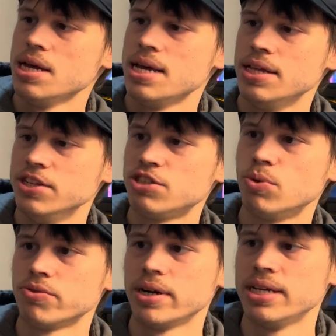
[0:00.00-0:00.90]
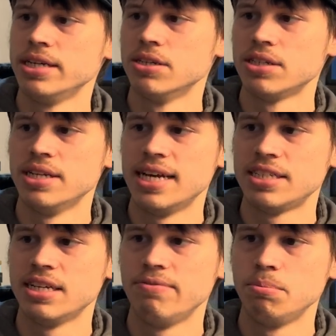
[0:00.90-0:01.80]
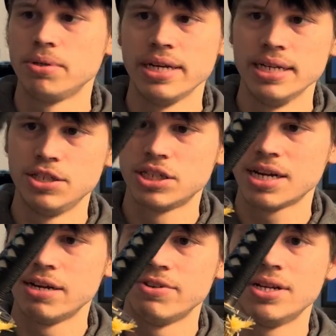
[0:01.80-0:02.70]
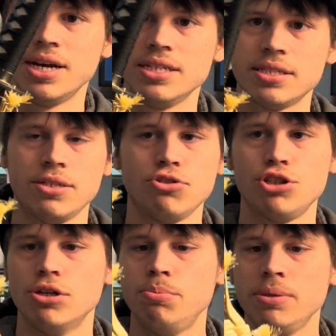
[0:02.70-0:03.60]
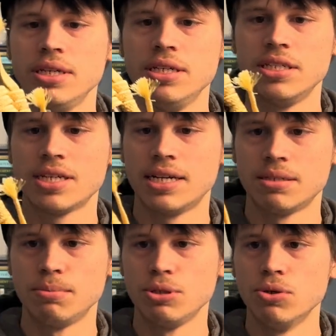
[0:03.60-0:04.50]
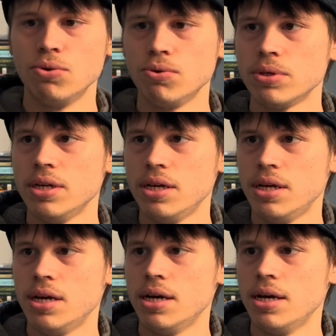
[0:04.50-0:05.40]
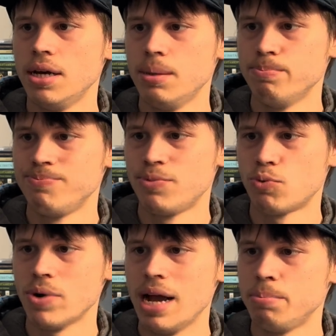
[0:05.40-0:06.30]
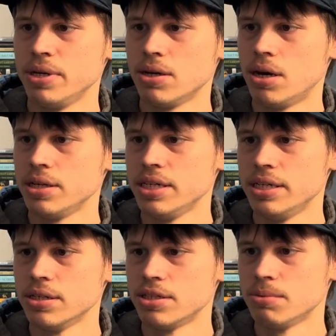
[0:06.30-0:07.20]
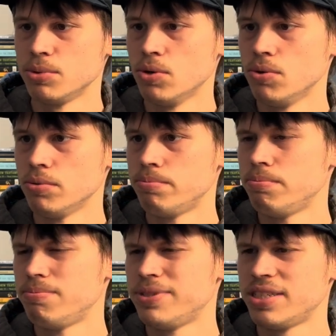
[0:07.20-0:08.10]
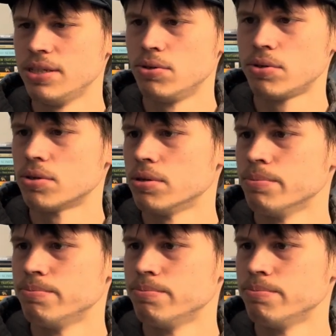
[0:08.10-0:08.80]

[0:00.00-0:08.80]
And this one right here is an S7 blade, just kind of a nice little showpiece. Got some gold wrapping on here, some gold silk, or